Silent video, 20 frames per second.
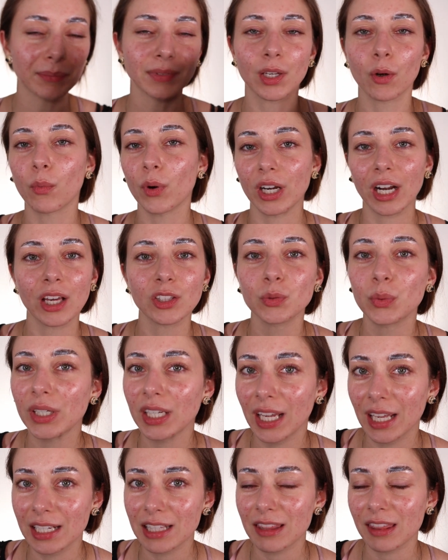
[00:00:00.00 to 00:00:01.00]
We're not doing
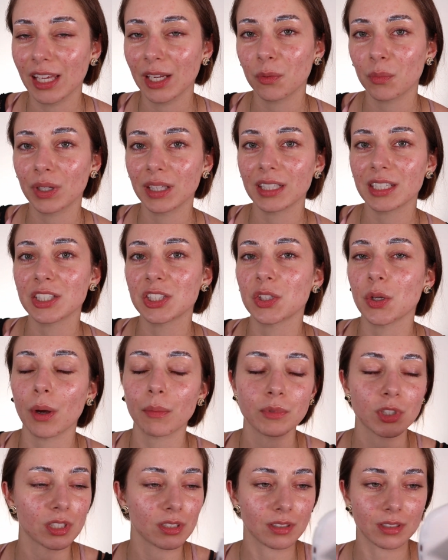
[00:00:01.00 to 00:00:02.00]
anything really, so I'm
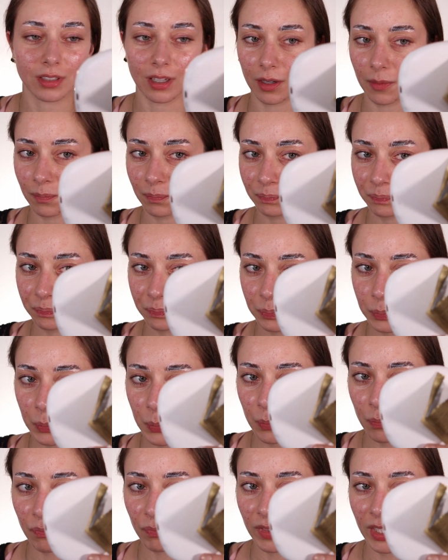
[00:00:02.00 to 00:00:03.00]
just
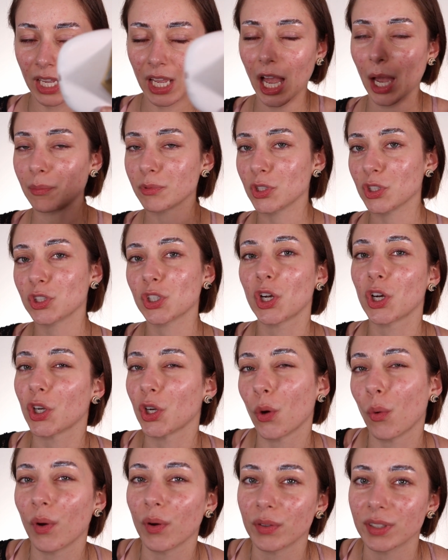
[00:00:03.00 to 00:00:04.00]
gonna
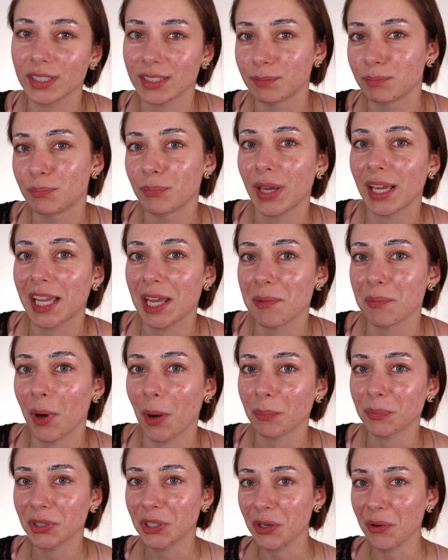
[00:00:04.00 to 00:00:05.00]
go pick him
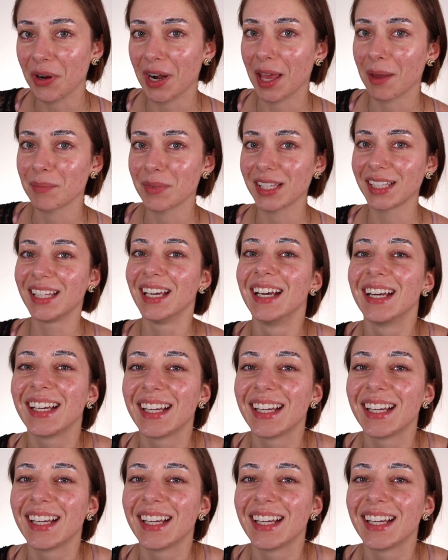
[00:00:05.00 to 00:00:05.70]
up. You know what I mean?